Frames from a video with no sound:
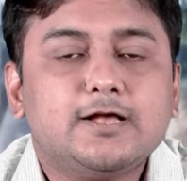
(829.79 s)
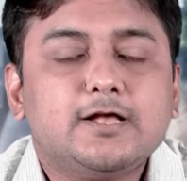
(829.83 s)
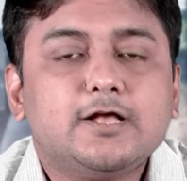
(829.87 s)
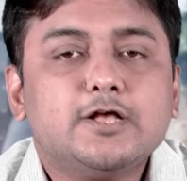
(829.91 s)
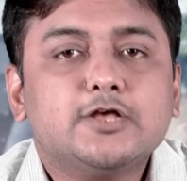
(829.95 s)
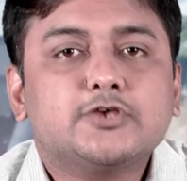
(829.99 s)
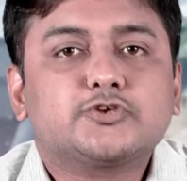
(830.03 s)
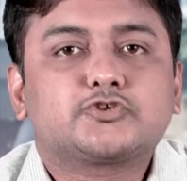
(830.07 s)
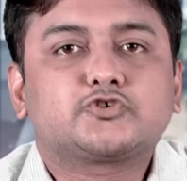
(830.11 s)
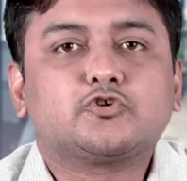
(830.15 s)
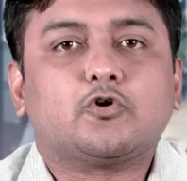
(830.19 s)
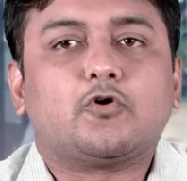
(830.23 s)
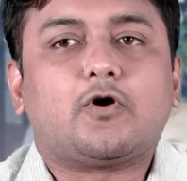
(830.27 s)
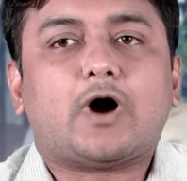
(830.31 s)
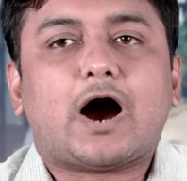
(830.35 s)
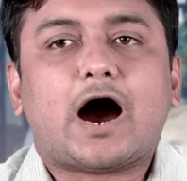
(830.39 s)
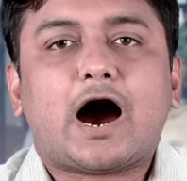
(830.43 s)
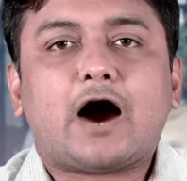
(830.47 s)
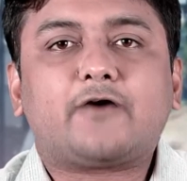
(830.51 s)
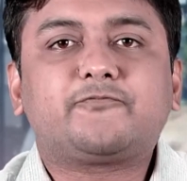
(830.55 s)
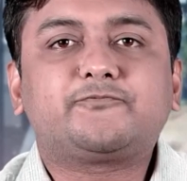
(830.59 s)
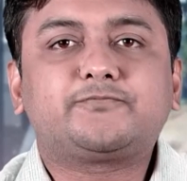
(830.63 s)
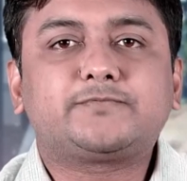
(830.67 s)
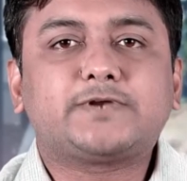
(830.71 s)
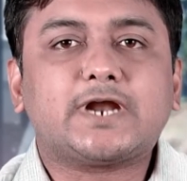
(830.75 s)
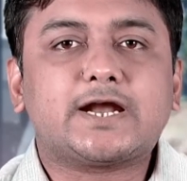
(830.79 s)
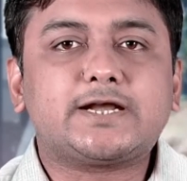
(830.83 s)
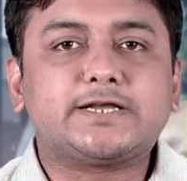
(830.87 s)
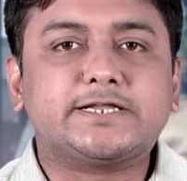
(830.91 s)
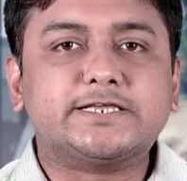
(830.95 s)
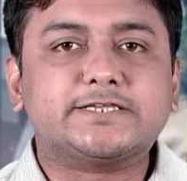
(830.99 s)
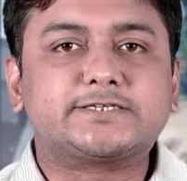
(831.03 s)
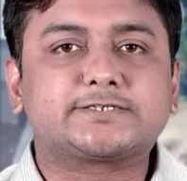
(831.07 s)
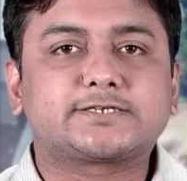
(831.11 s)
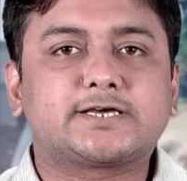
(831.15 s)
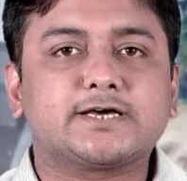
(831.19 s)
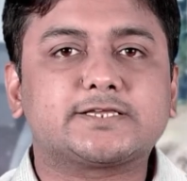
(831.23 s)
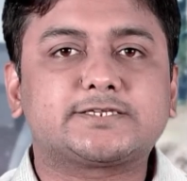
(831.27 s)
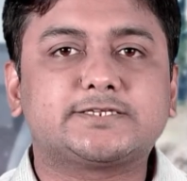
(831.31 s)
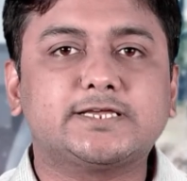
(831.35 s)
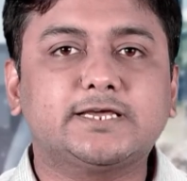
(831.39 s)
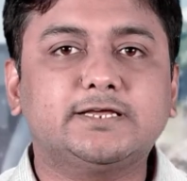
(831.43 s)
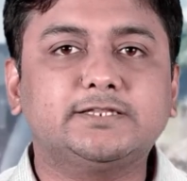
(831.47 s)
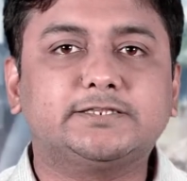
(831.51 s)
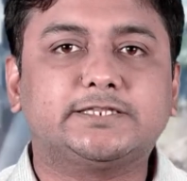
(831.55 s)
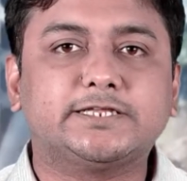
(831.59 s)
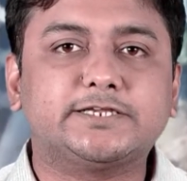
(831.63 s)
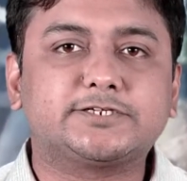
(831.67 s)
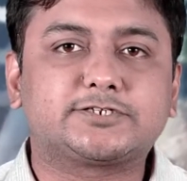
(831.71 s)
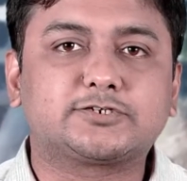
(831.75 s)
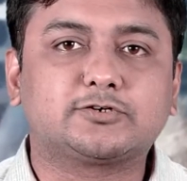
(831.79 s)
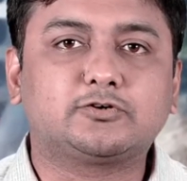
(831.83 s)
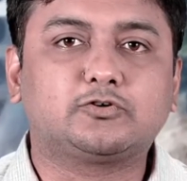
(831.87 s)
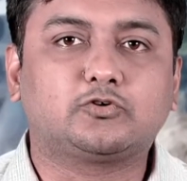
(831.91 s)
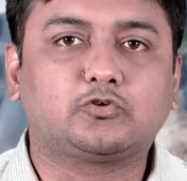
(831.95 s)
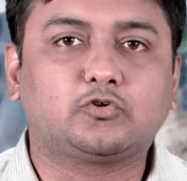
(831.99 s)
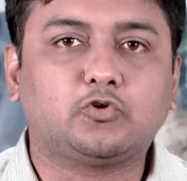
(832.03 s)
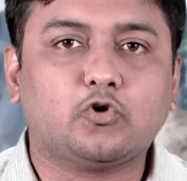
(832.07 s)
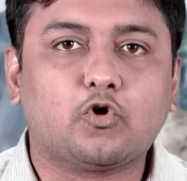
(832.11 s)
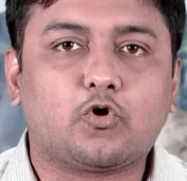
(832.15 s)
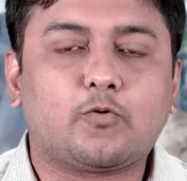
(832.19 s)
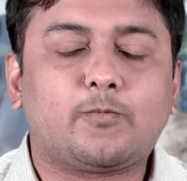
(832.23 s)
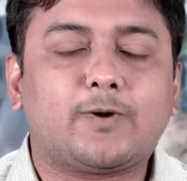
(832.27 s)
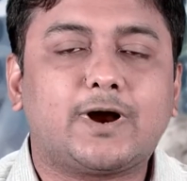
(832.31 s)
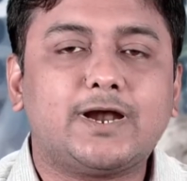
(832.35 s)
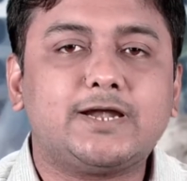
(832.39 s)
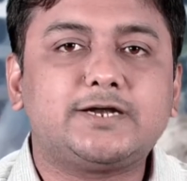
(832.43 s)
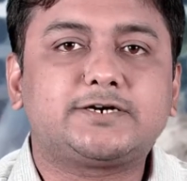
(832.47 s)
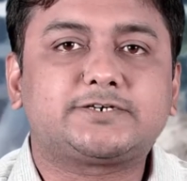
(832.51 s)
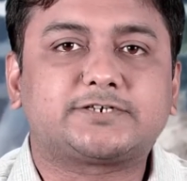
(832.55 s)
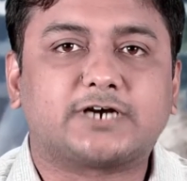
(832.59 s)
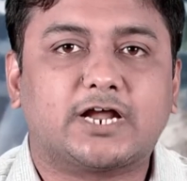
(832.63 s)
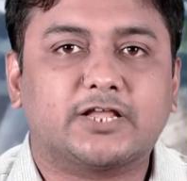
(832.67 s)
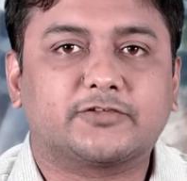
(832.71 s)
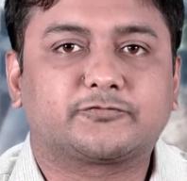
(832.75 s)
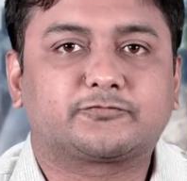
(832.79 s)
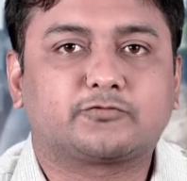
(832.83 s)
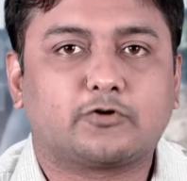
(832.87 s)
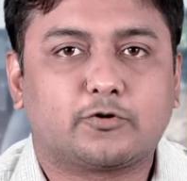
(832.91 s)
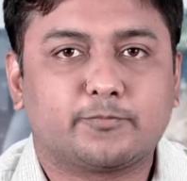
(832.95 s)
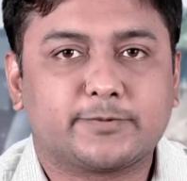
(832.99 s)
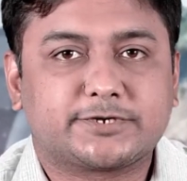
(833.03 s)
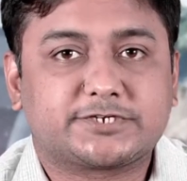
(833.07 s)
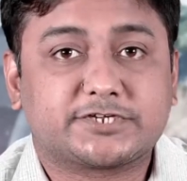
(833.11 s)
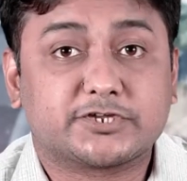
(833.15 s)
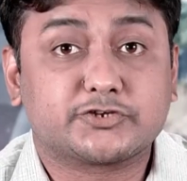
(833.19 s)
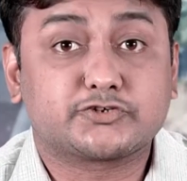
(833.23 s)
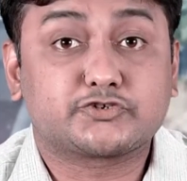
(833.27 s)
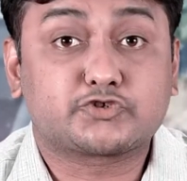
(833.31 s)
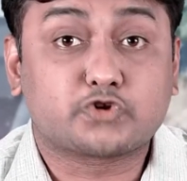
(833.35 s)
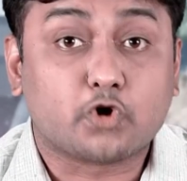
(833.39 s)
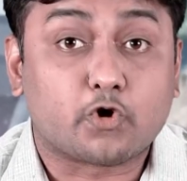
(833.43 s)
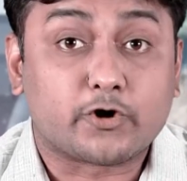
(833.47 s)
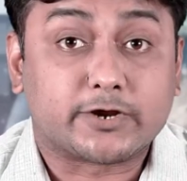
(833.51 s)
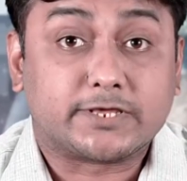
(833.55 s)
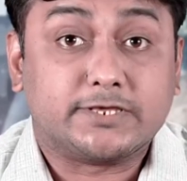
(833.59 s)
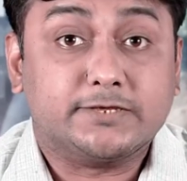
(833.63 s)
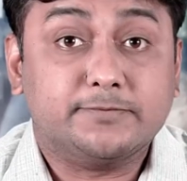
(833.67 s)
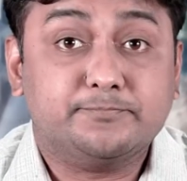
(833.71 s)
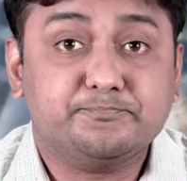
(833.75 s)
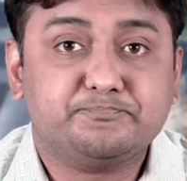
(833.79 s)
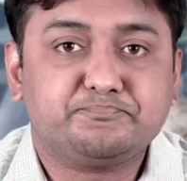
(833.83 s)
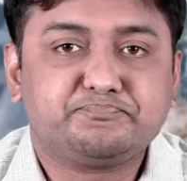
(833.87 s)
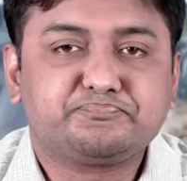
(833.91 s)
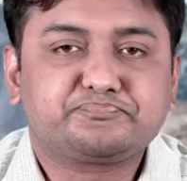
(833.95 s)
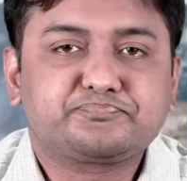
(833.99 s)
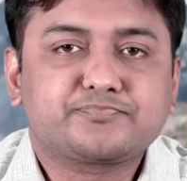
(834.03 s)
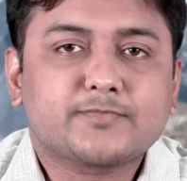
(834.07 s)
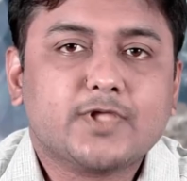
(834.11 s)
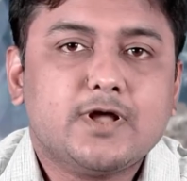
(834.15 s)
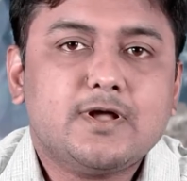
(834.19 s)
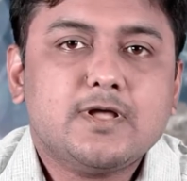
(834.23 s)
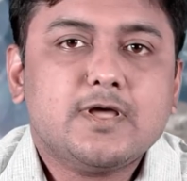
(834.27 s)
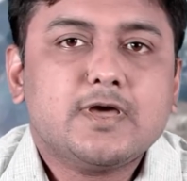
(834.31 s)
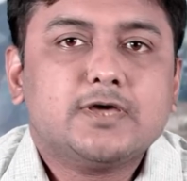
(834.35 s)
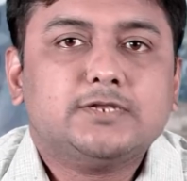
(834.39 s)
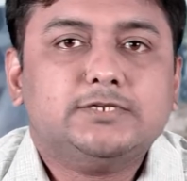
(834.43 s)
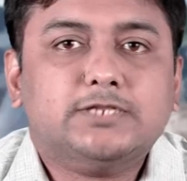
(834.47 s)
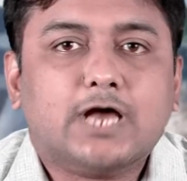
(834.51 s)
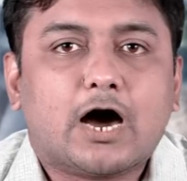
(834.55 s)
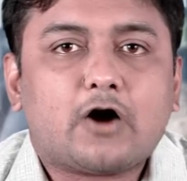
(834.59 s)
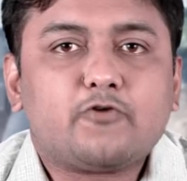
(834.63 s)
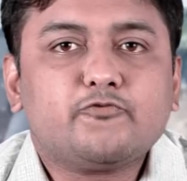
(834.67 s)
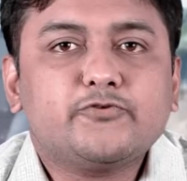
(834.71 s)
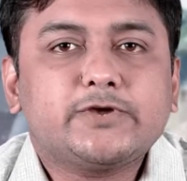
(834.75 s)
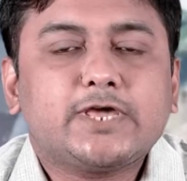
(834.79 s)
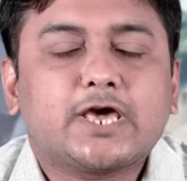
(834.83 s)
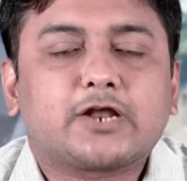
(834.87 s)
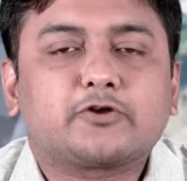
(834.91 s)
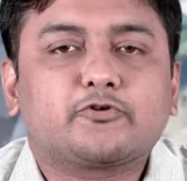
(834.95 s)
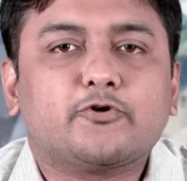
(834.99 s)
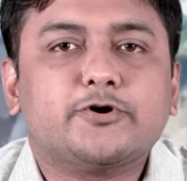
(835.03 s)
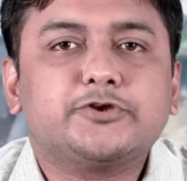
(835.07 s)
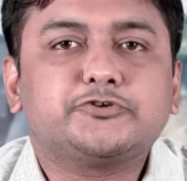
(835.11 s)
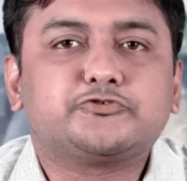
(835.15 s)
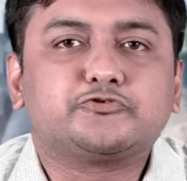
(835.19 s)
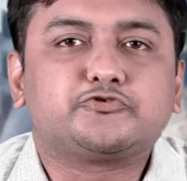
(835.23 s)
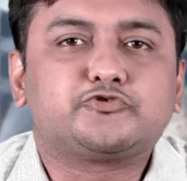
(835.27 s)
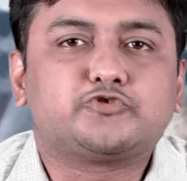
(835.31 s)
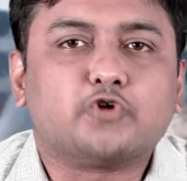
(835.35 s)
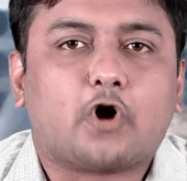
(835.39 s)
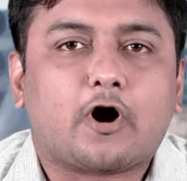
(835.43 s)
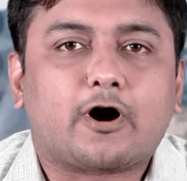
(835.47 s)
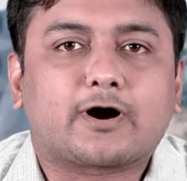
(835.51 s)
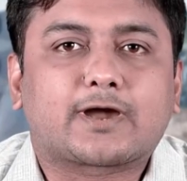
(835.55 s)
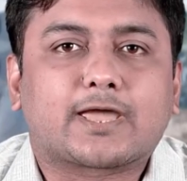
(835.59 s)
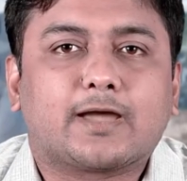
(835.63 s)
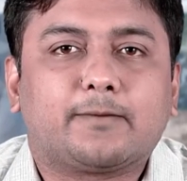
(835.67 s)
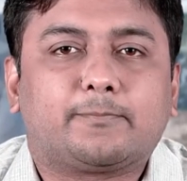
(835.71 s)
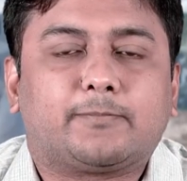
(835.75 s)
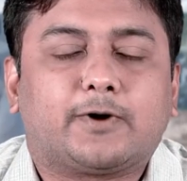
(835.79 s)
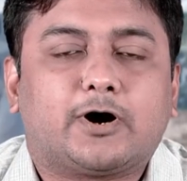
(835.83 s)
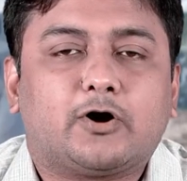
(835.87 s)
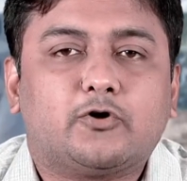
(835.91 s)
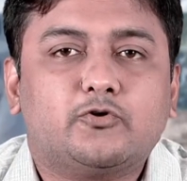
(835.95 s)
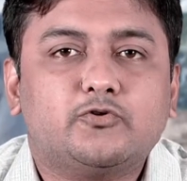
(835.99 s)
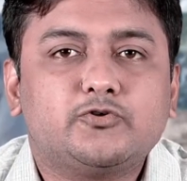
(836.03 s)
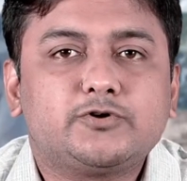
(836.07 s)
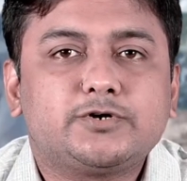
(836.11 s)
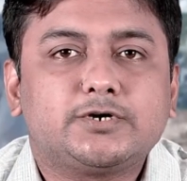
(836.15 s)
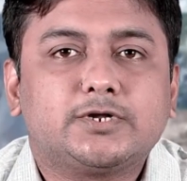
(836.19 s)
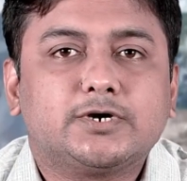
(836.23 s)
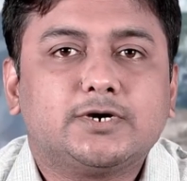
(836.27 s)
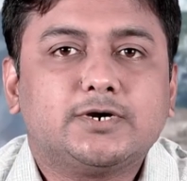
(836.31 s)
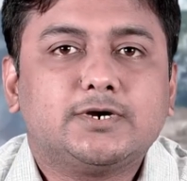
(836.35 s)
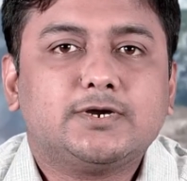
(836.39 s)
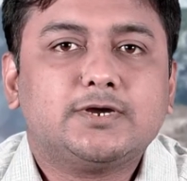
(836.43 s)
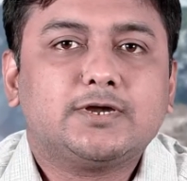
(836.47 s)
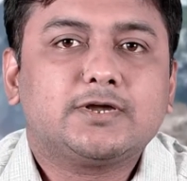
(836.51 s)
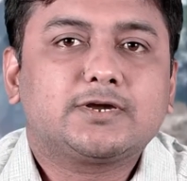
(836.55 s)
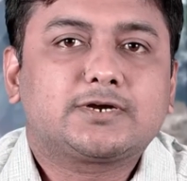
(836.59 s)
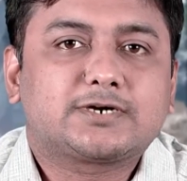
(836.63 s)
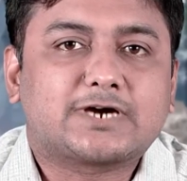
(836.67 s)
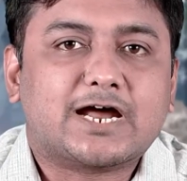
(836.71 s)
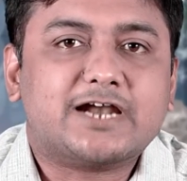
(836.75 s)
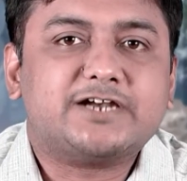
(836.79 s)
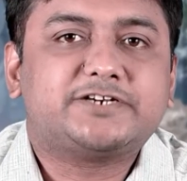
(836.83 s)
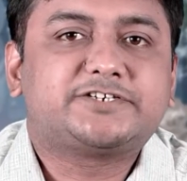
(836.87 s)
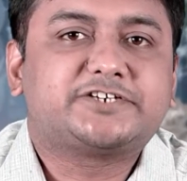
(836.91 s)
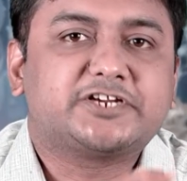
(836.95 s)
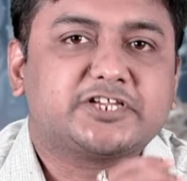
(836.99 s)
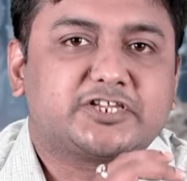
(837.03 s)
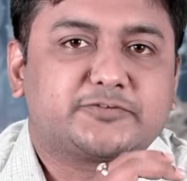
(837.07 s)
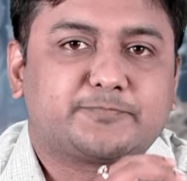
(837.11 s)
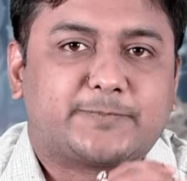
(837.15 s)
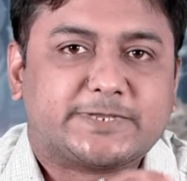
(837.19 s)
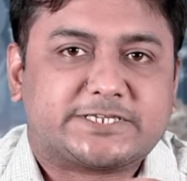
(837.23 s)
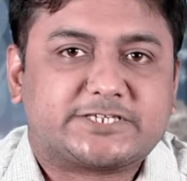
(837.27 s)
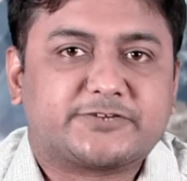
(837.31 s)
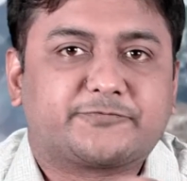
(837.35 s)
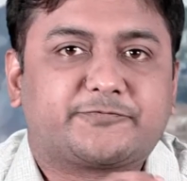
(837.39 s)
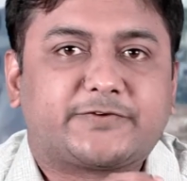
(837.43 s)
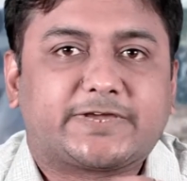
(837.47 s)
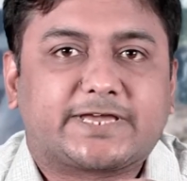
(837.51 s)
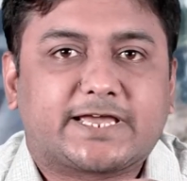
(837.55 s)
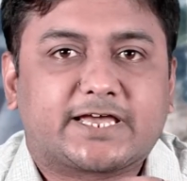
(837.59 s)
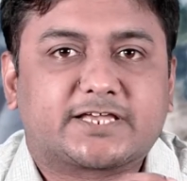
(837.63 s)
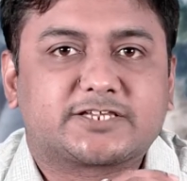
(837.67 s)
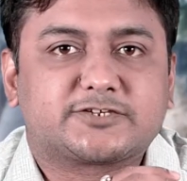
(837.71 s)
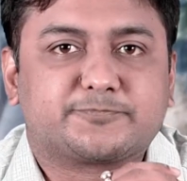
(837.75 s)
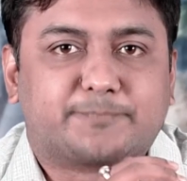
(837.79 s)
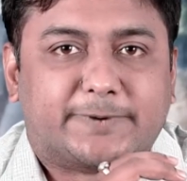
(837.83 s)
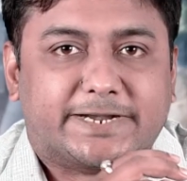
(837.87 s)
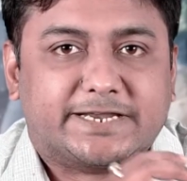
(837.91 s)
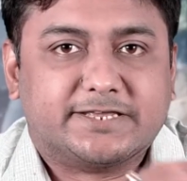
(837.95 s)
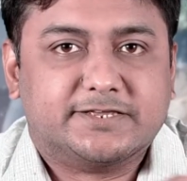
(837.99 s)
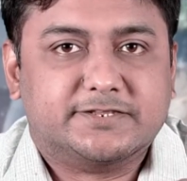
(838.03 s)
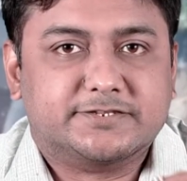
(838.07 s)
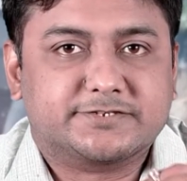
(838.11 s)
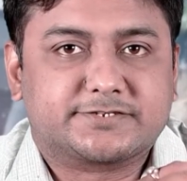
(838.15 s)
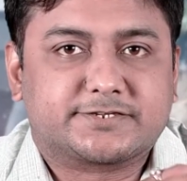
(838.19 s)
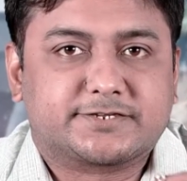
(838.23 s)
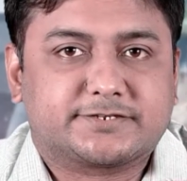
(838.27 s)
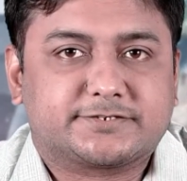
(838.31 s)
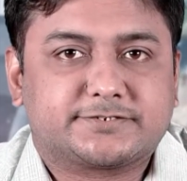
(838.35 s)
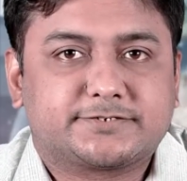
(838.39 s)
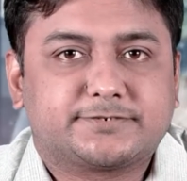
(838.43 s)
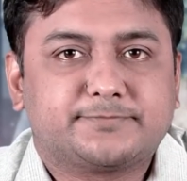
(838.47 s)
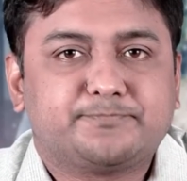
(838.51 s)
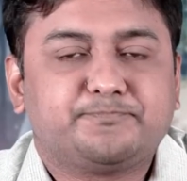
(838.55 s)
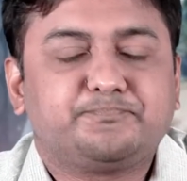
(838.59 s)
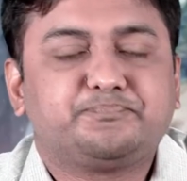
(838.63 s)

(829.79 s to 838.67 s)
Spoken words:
So after discussing this global transformation story, now we are going to talk about country-specific experiences.